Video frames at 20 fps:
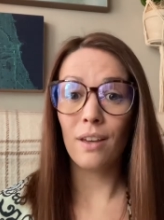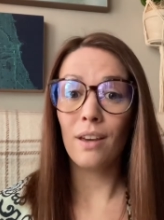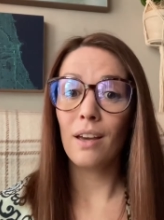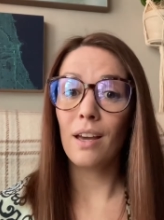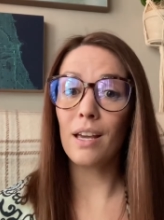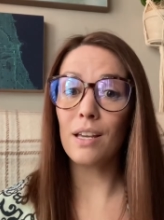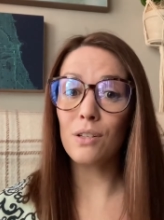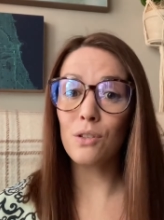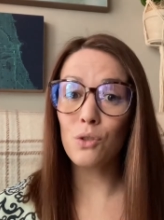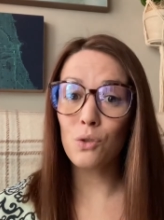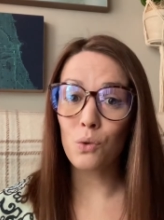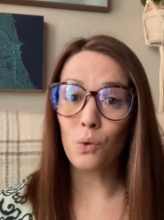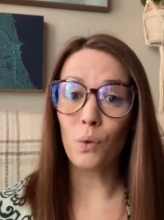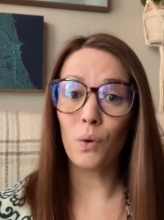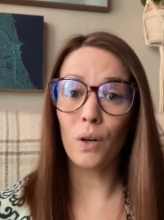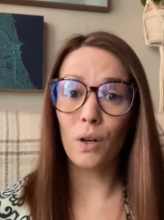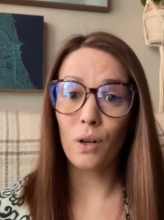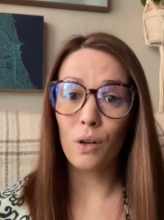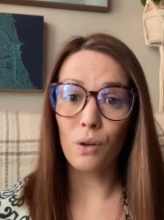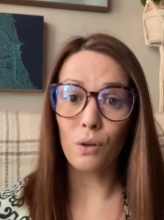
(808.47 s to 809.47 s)

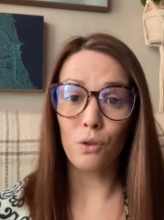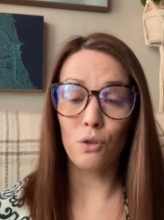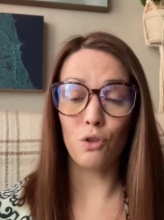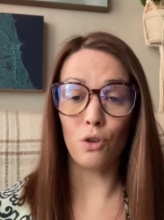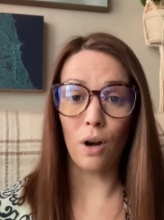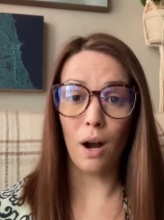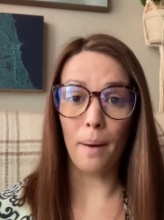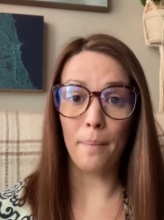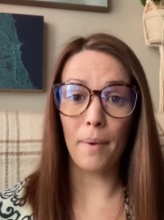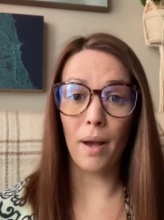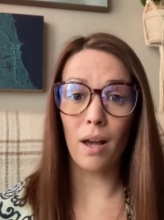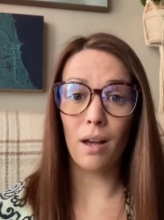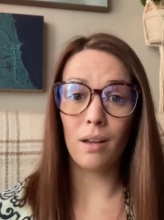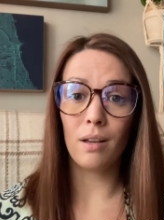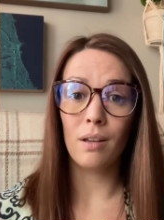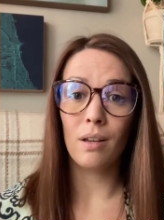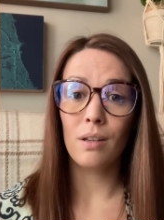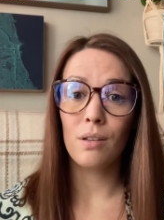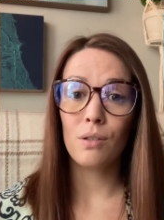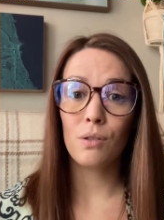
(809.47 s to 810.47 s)
Historical trauma.
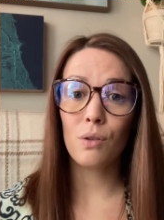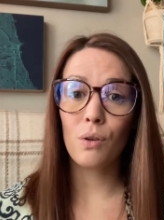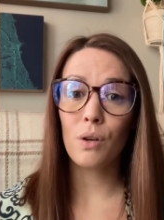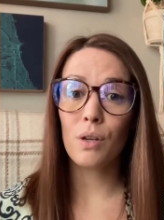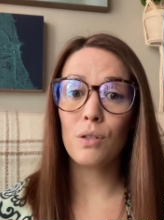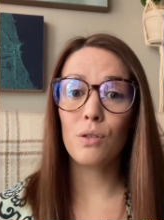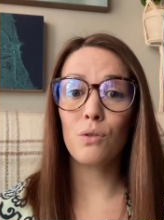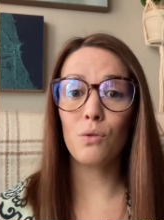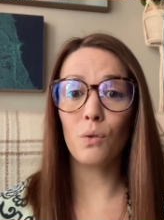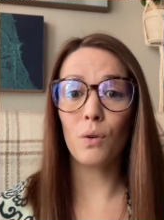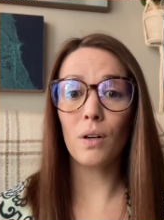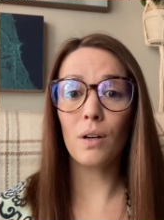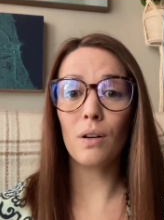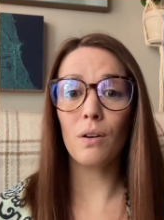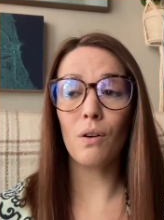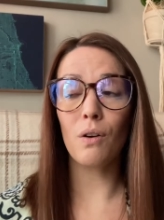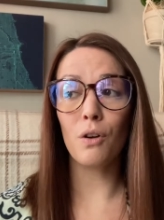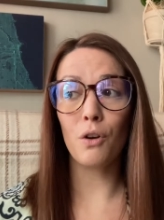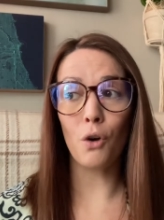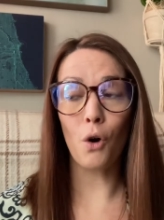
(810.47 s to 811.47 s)
So
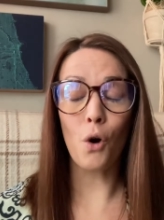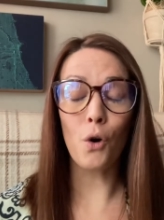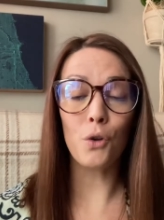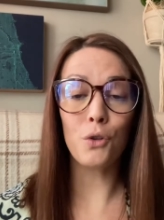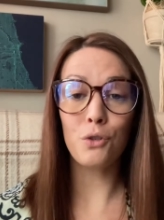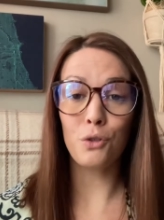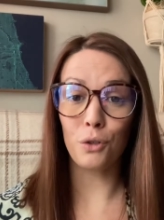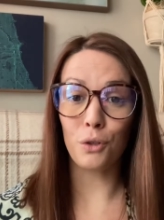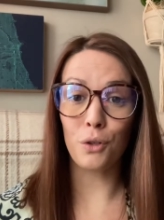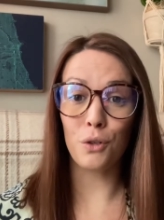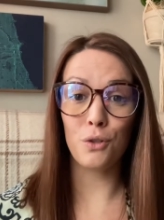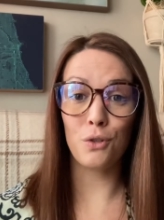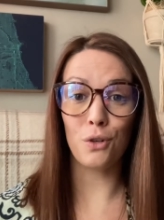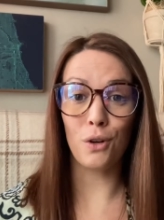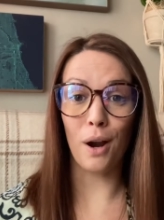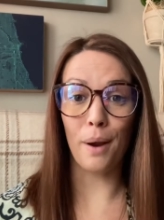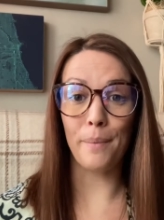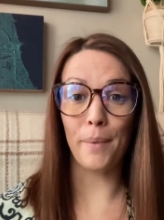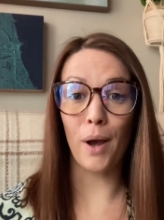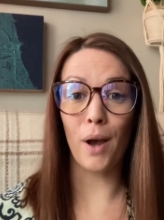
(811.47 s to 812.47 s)
historical and cultural
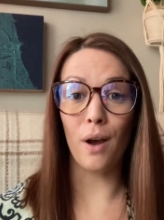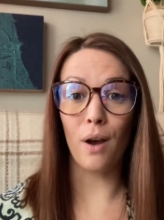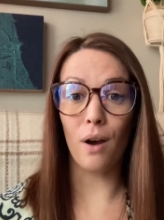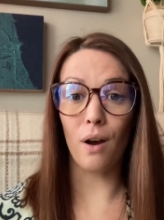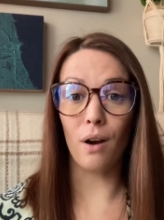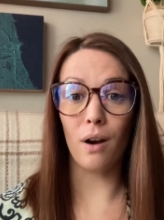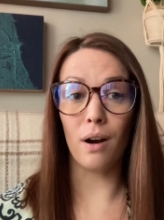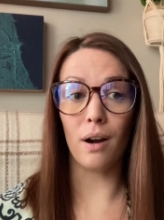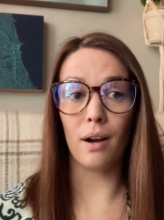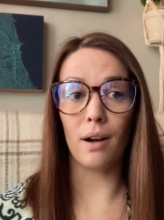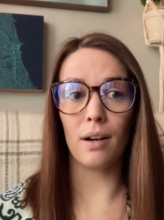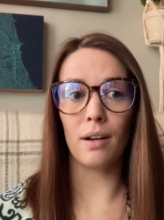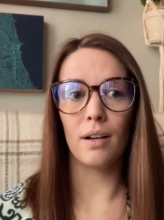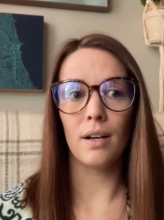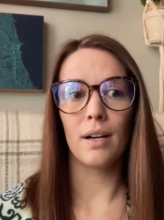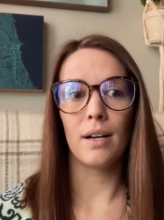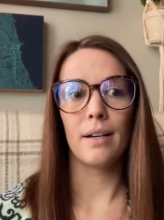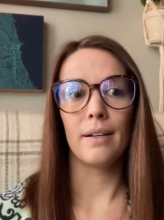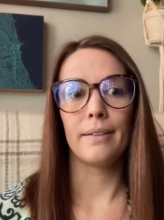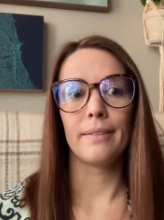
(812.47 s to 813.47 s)
trauma are
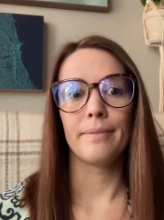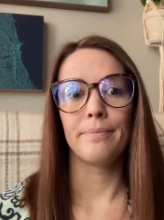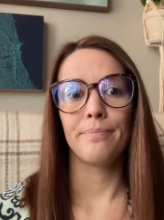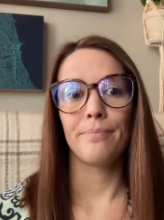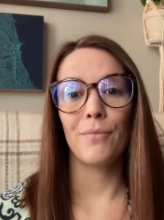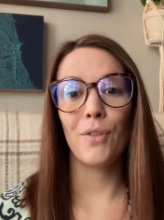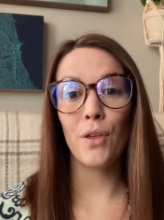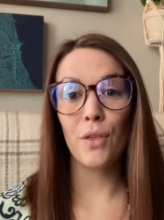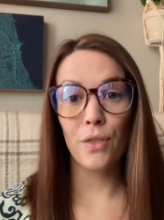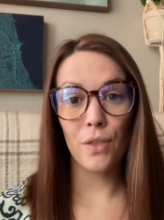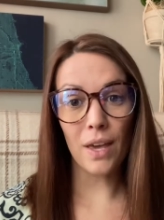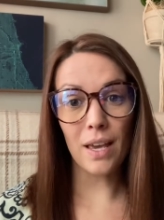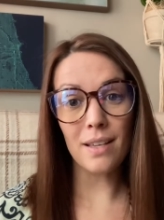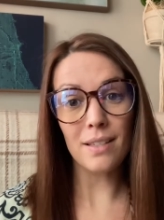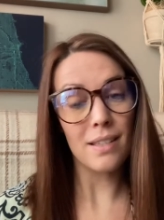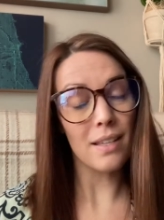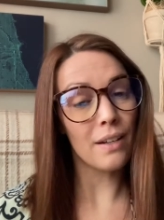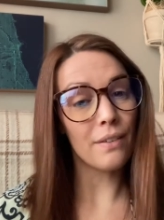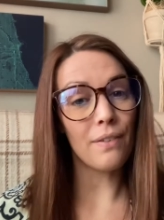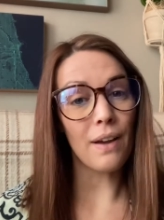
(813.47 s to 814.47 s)
the
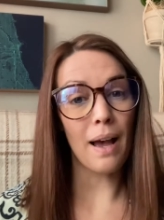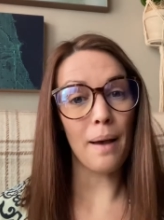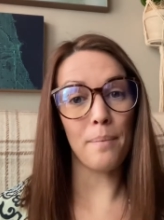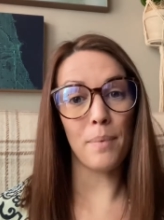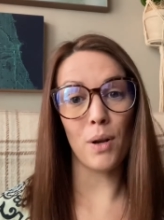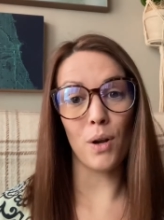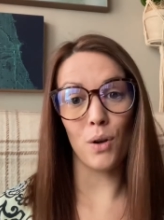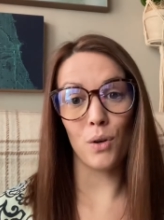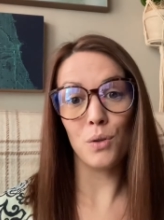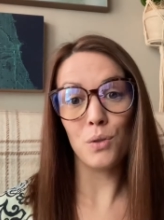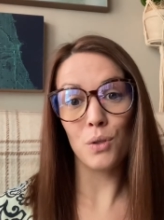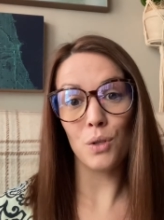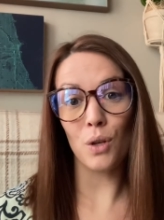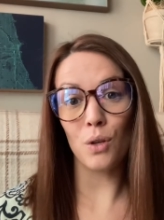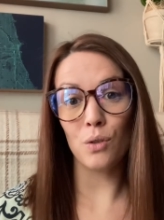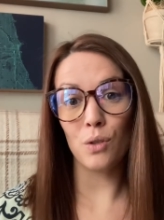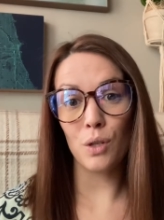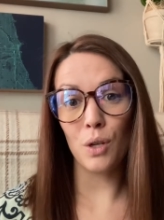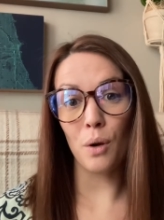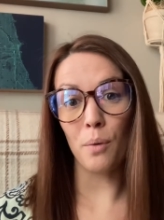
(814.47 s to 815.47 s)
things that have happened on a
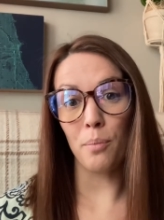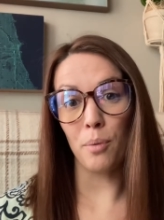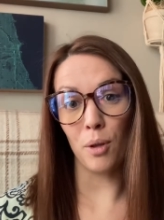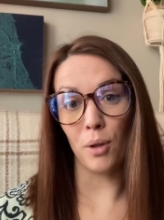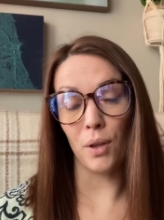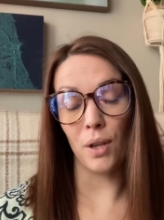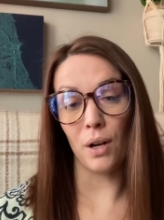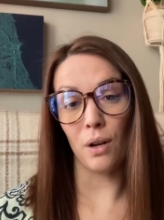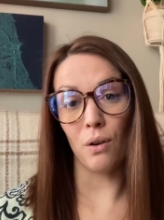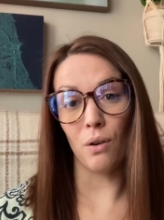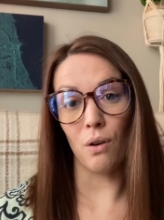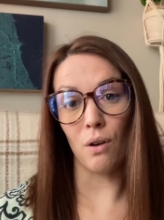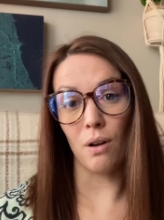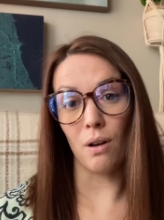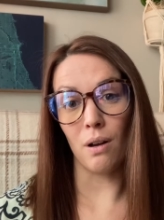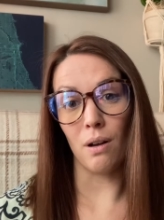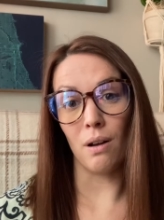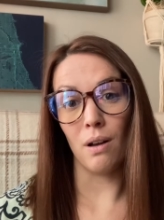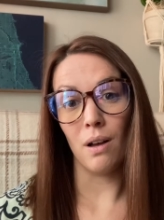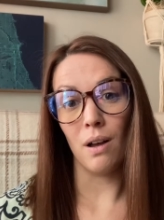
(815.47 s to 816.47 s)

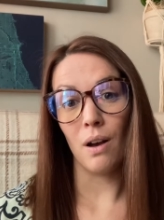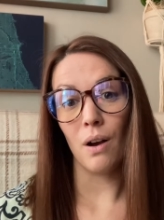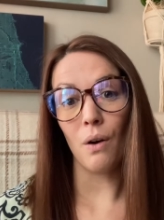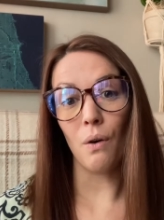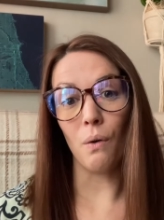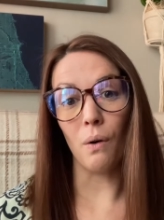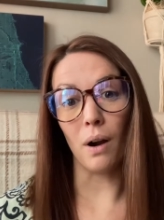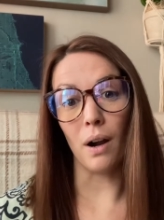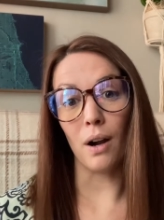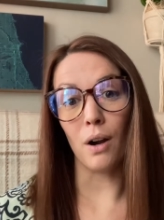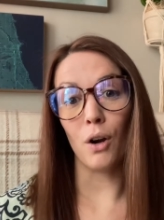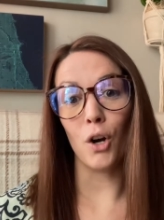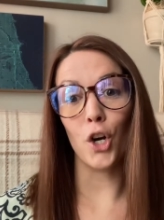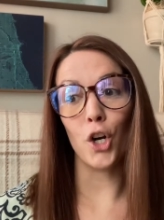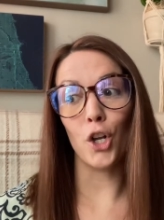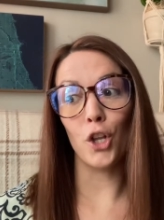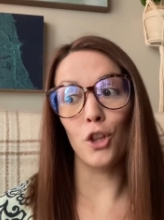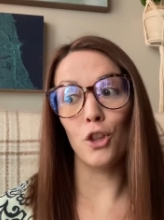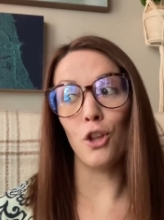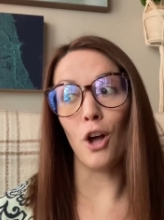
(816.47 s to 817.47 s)
socio-political or
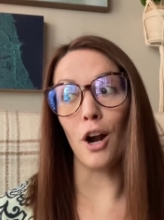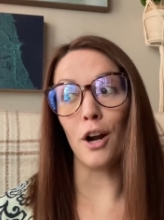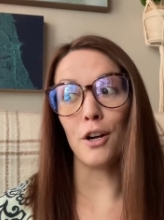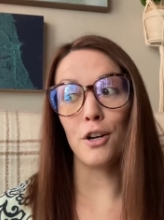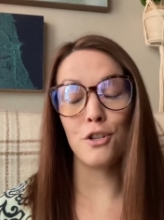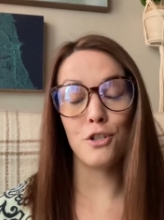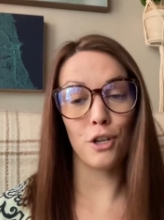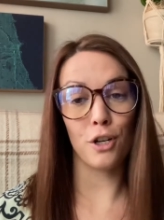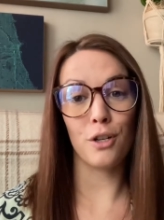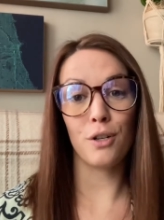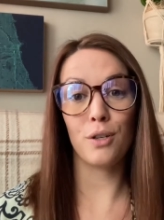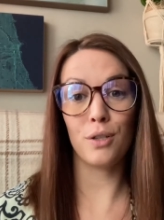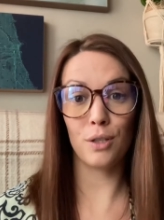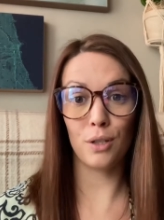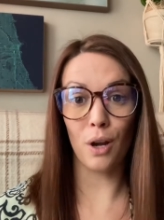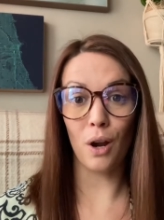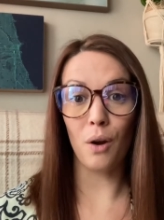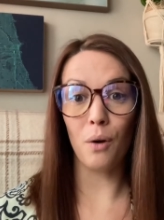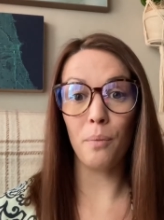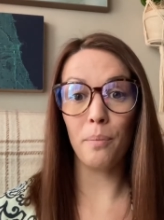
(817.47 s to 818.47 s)
larger
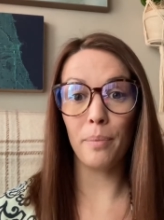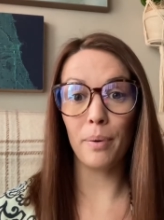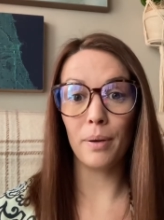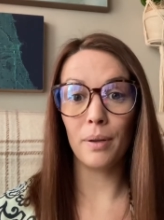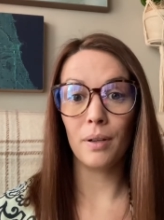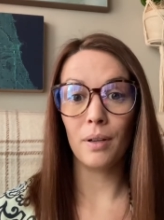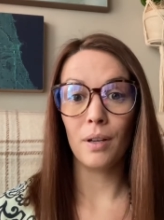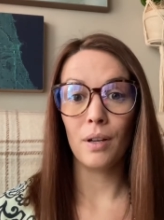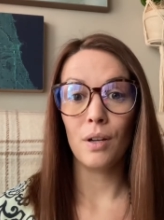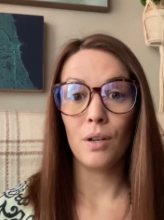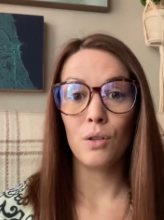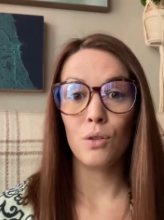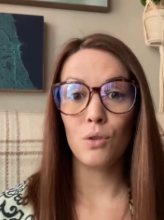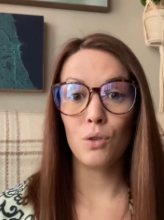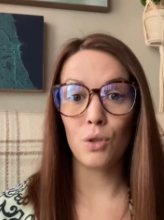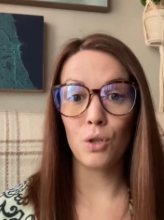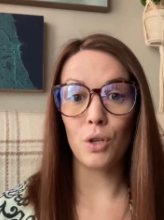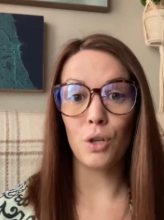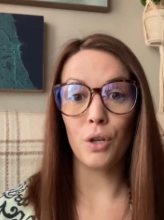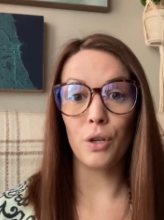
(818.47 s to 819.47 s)
scope
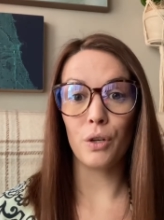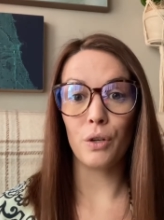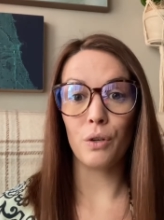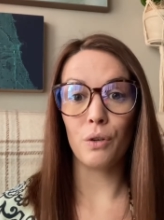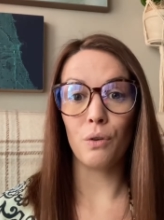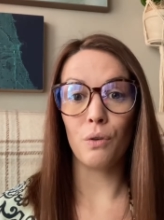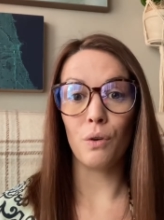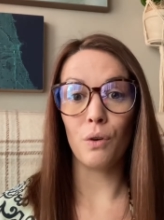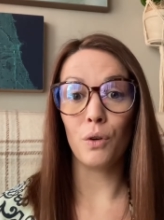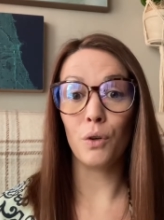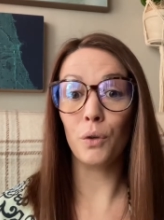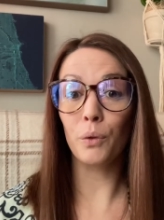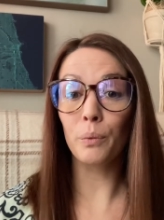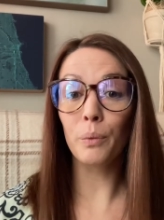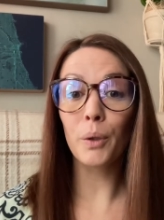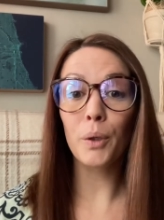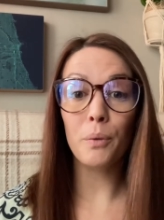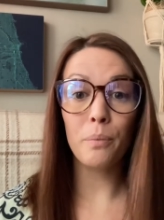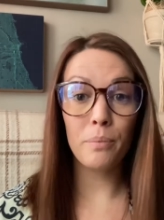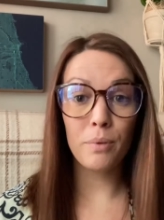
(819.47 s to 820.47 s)
to
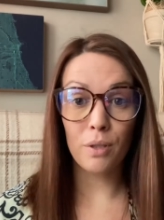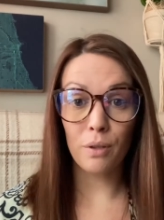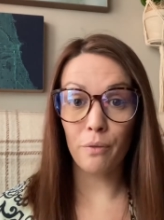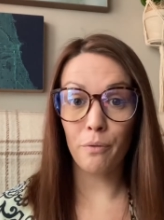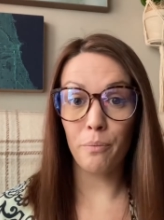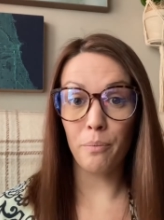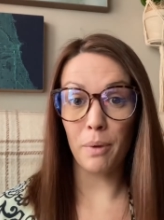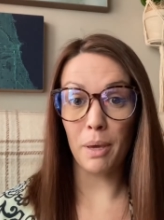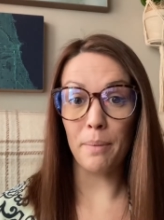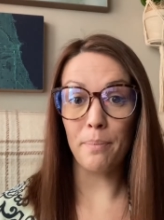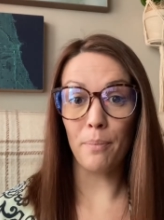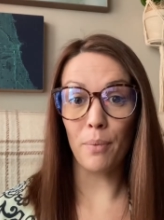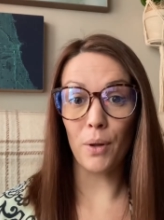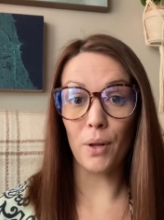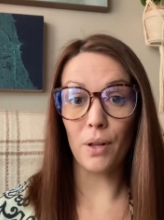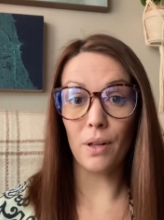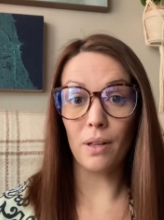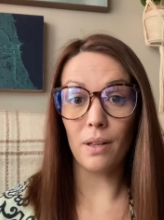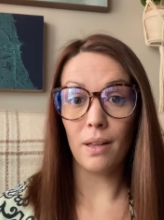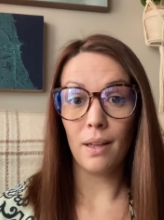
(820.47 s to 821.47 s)
groups of
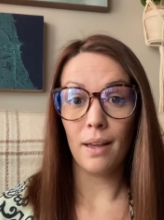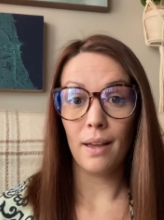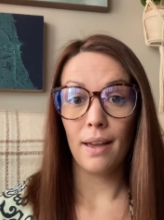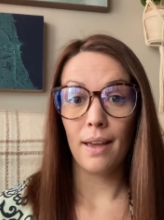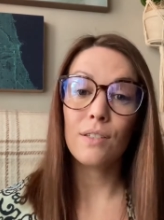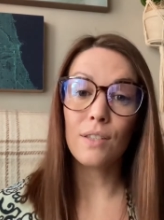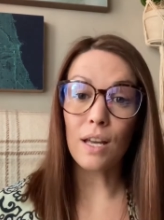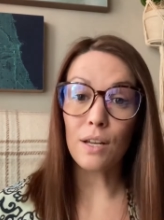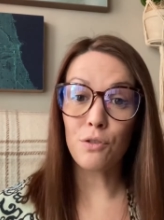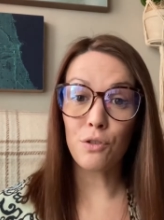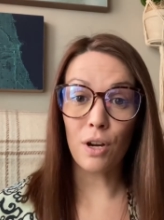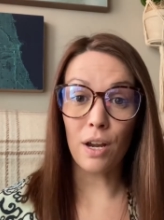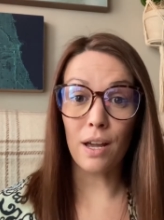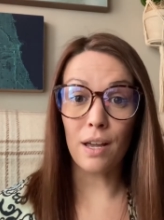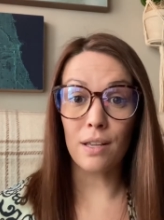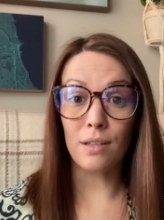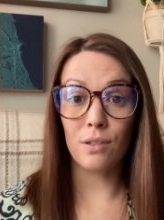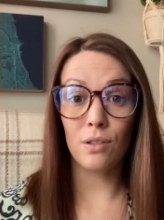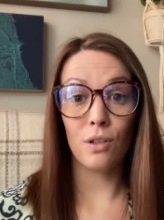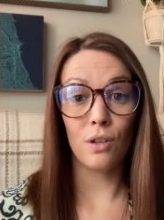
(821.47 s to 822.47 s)
people, such
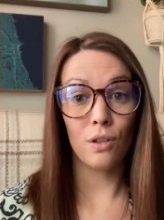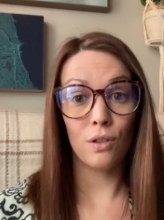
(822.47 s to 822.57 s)
as